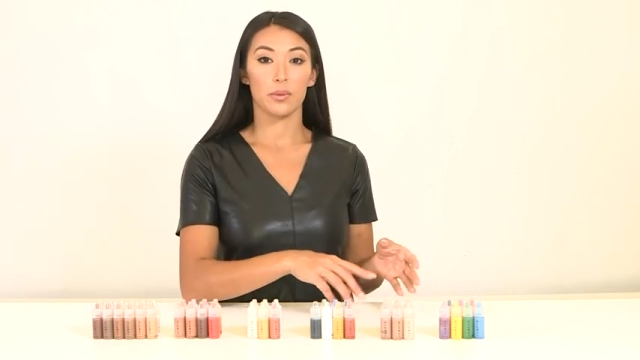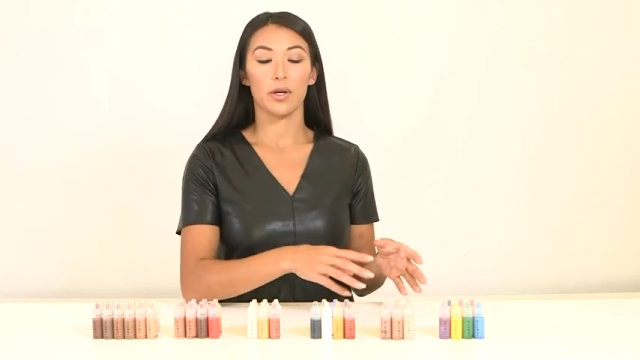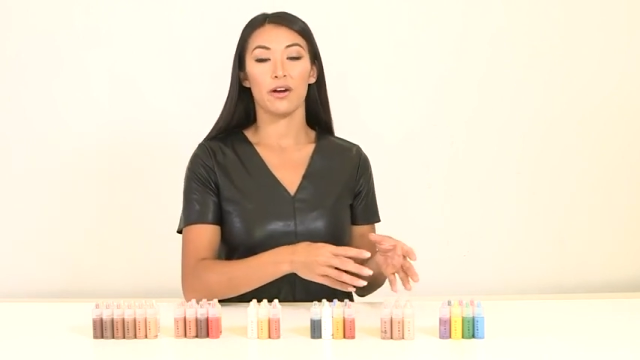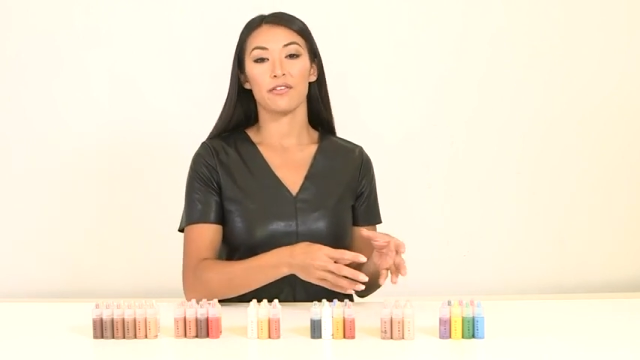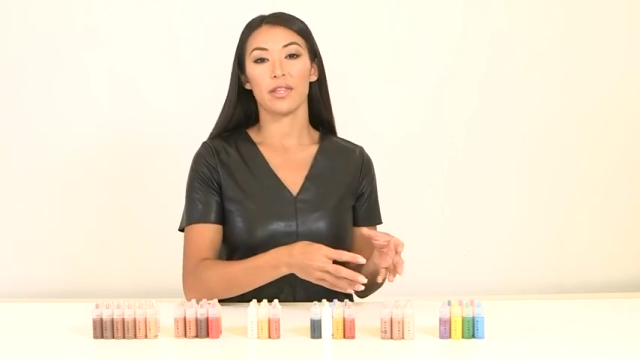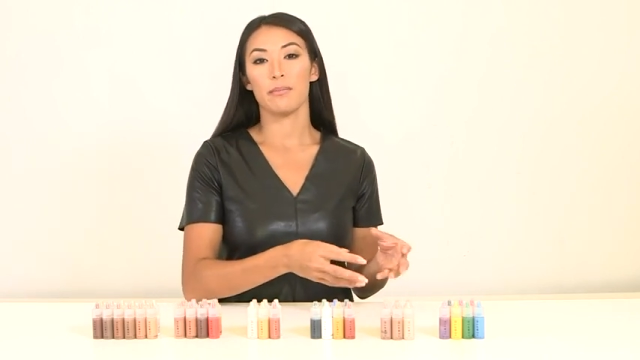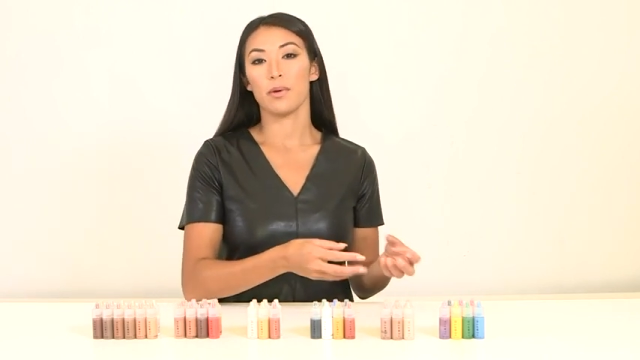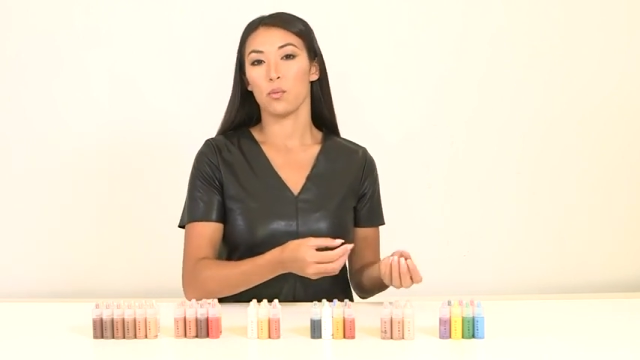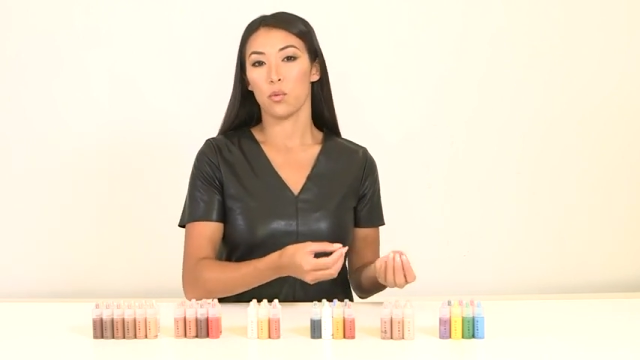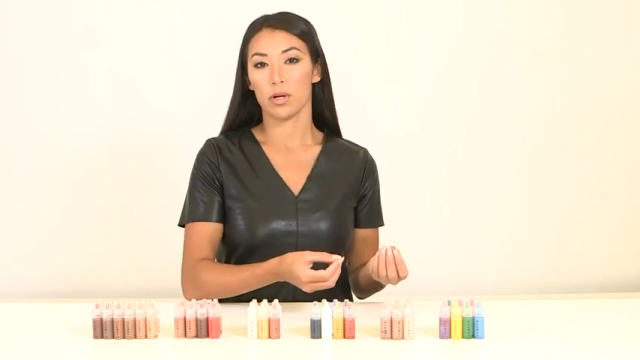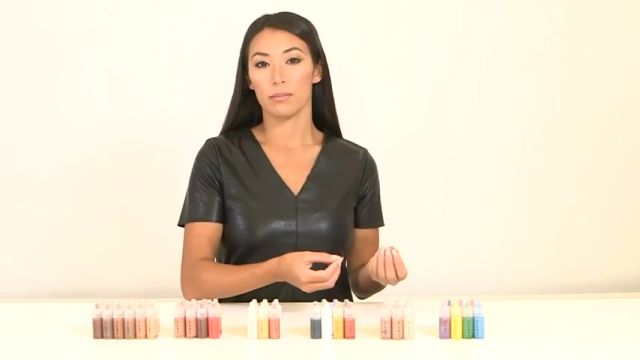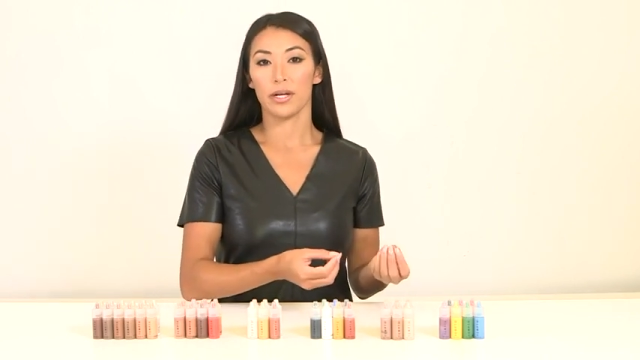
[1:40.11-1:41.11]
we offer them
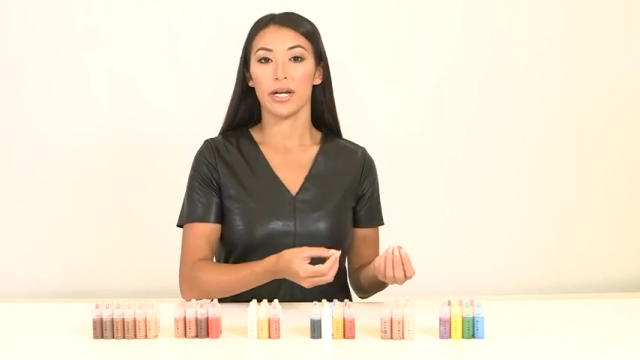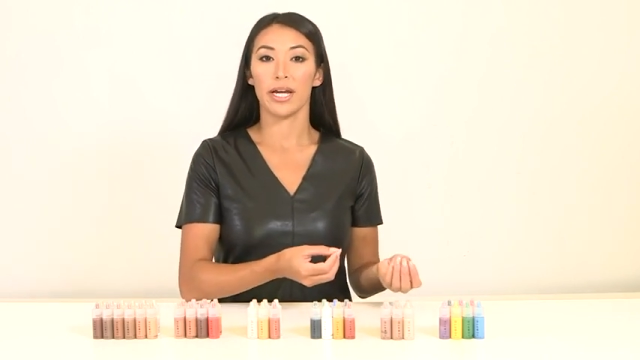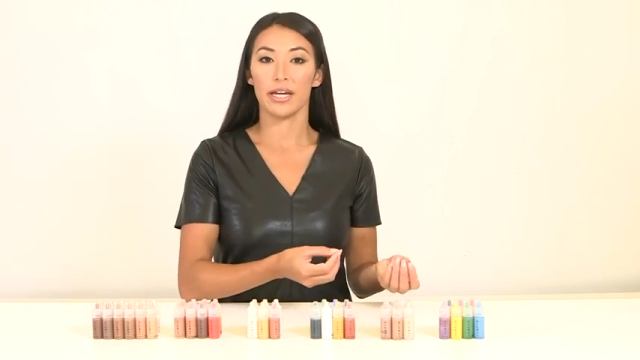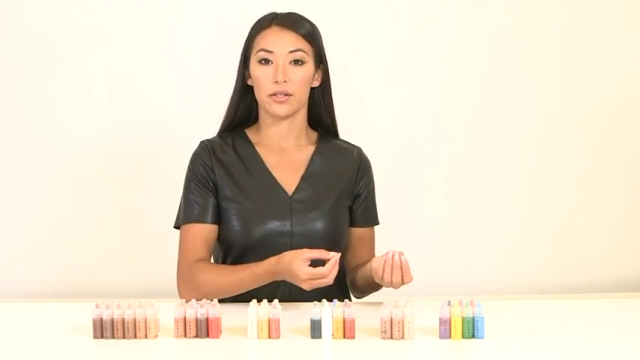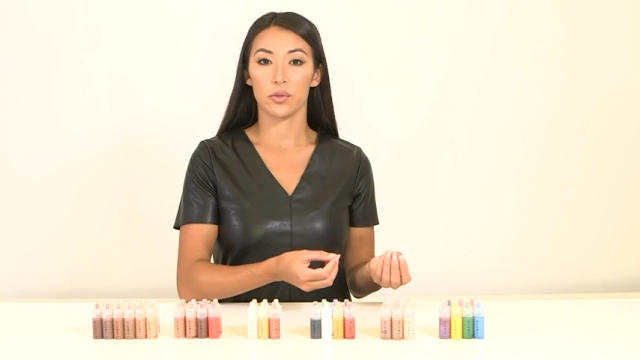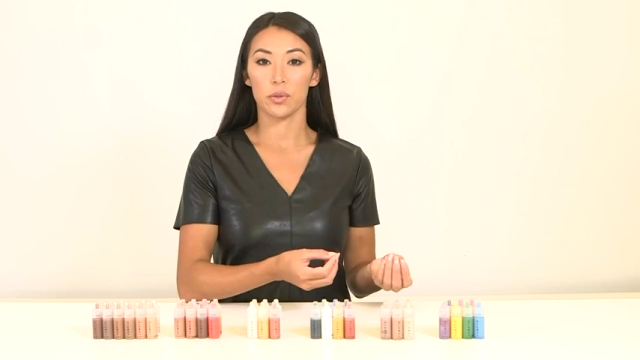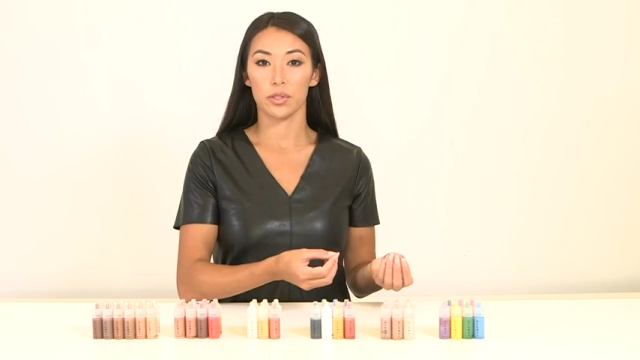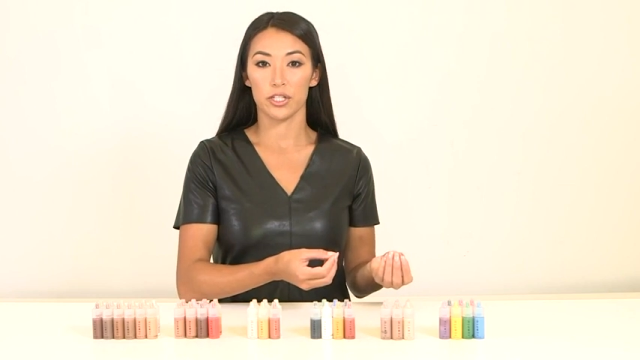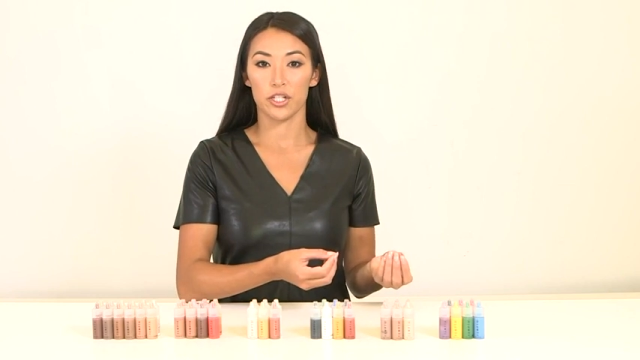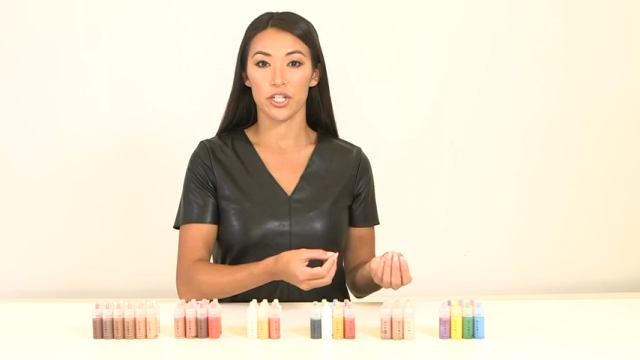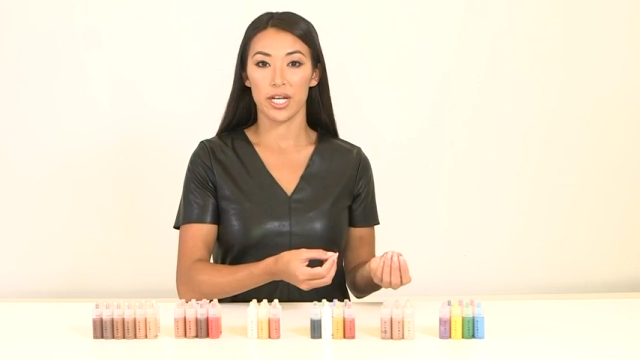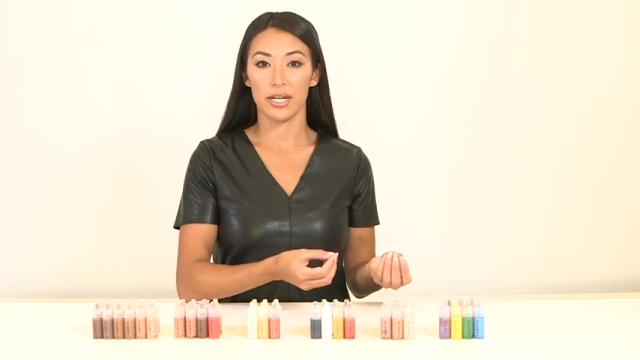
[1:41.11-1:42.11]
in warmer and
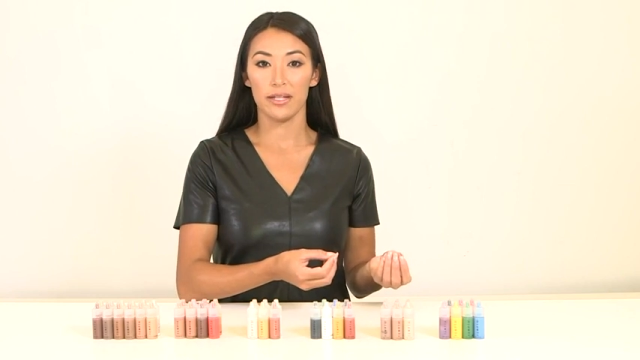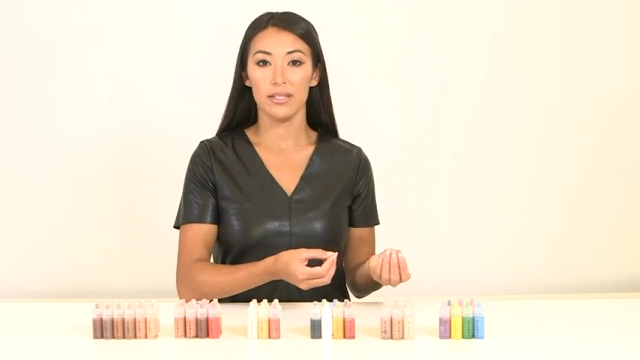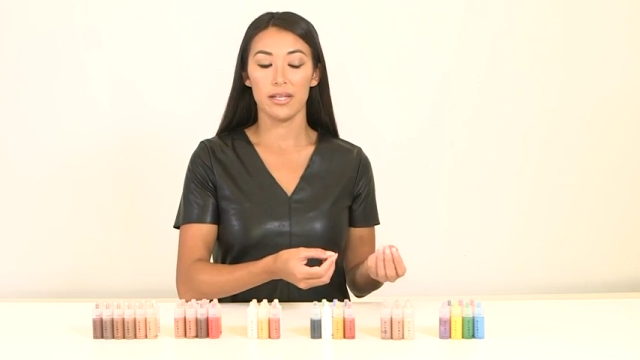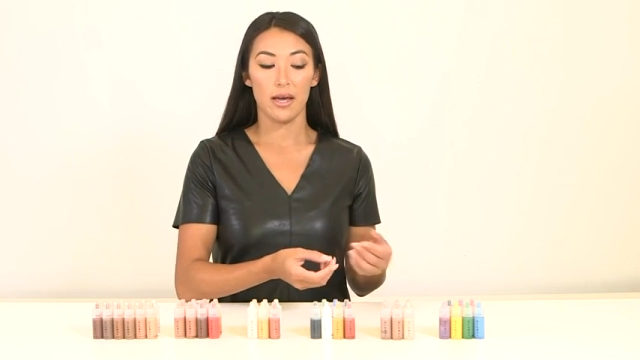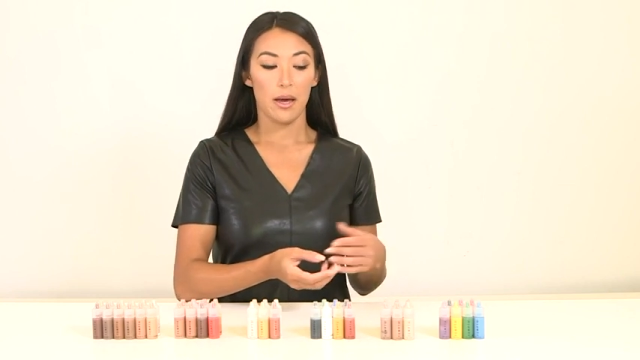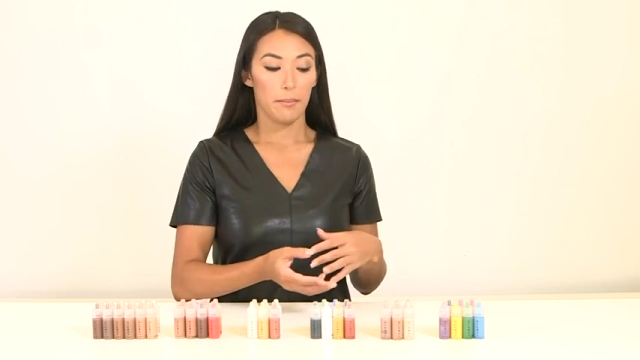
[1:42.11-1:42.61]
cooler shades.